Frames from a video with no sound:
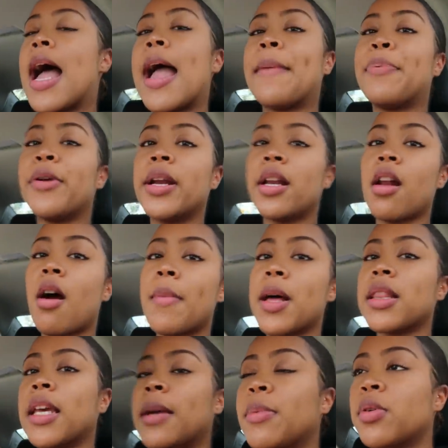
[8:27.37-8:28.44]
I printed all
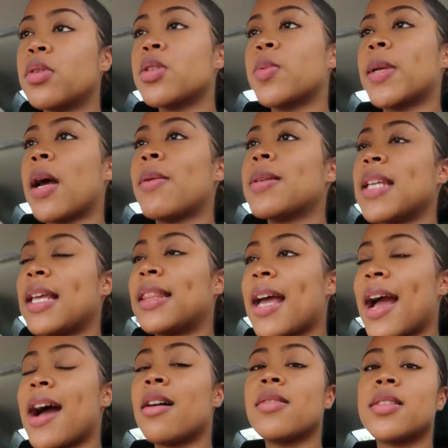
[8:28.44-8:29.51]
my labels when I was at
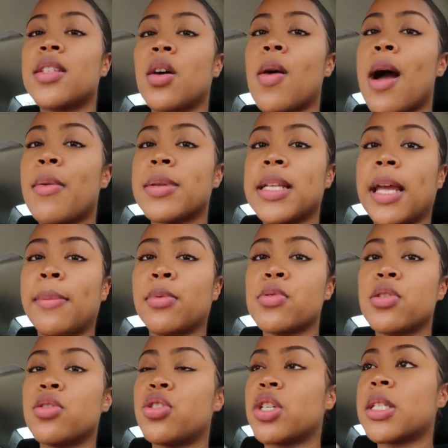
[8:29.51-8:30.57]
the house, so I was
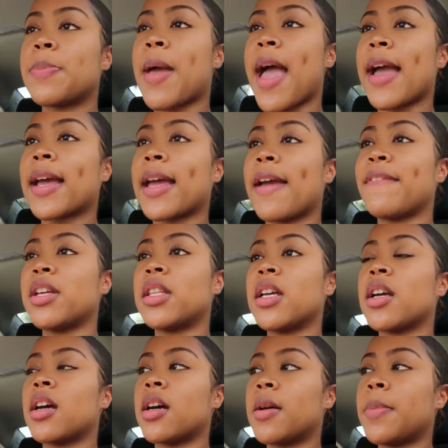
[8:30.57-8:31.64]
able to just pack
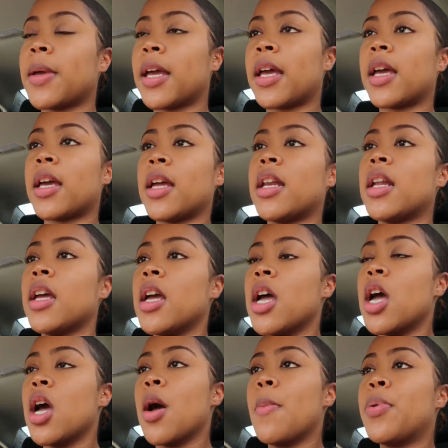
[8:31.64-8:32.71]
everything up
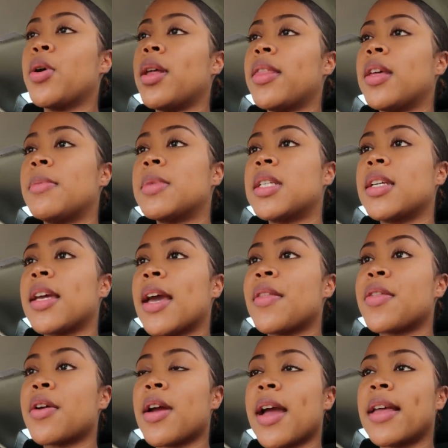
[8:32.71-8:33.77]
and put them
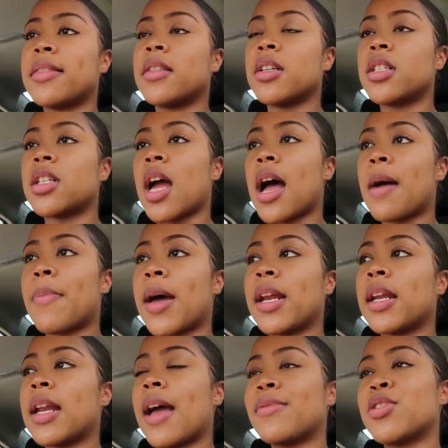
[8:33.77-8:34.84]
together at the shop. I
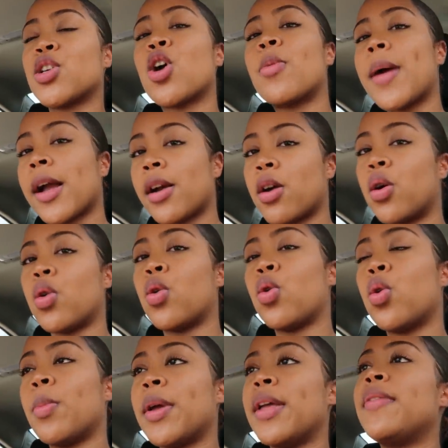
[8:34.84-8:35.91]
didn't have to go back
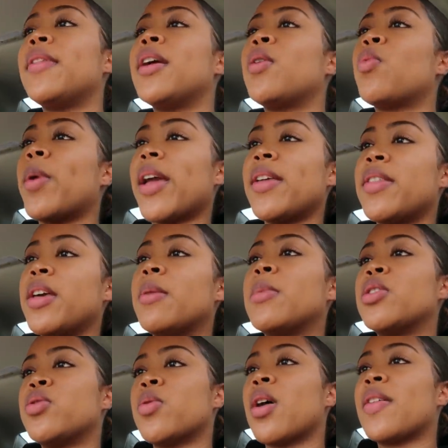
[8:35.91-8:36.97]
home and then weigh
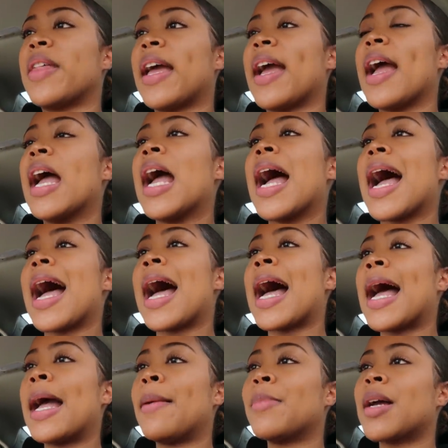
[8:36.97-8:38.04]
them and do all that.
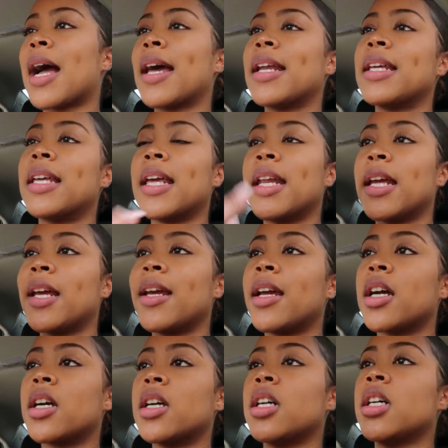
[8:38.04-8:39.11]
I'm kind of
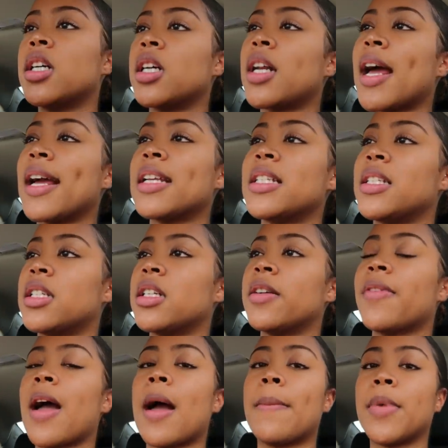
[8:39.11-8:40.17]
getting a good
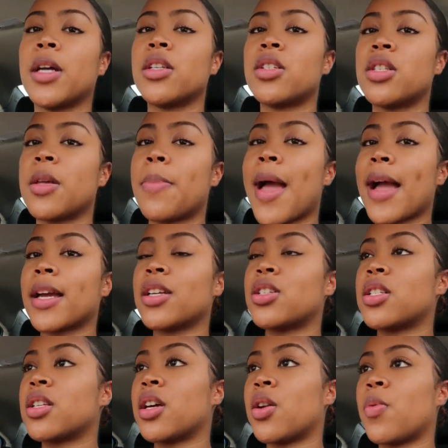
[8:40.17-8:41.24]
idea of how much the
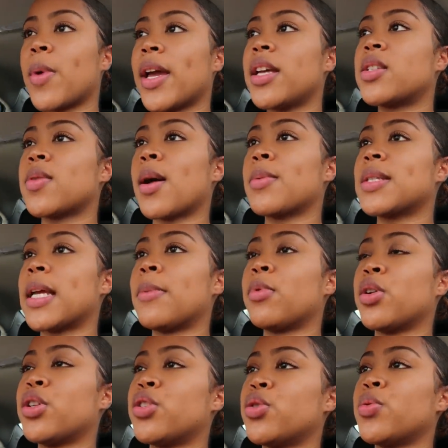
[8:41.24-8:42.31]
package is gonna weigh, so I was
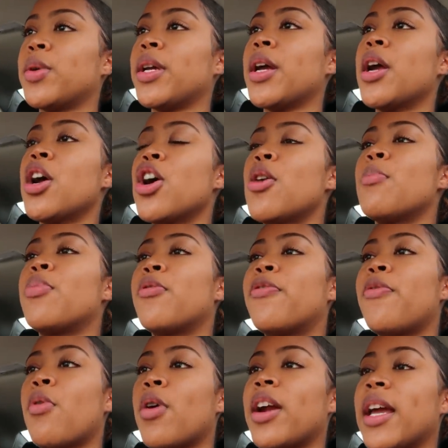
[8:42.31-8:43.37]
able to do it
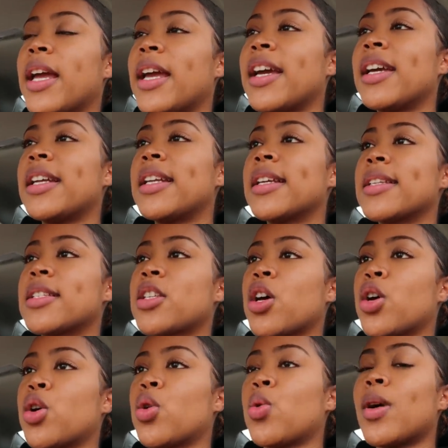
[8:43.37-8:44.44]
beforehand.
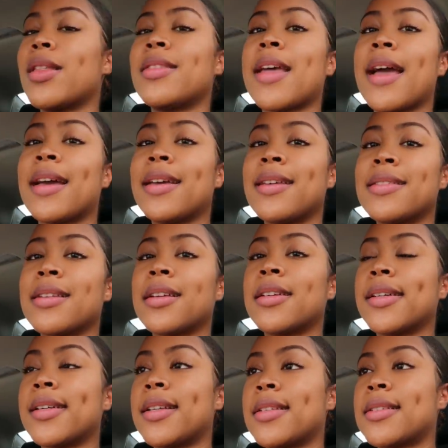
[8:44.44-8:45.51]
So that is a
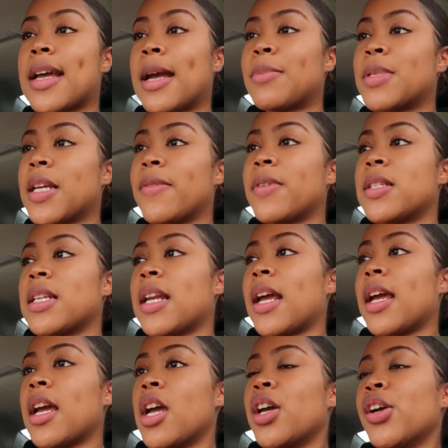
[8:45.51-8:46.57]
good time saver
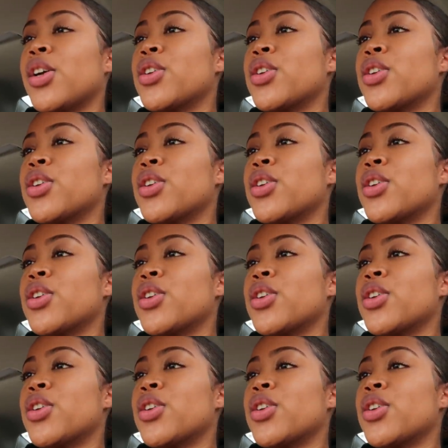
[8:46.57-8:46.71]
today.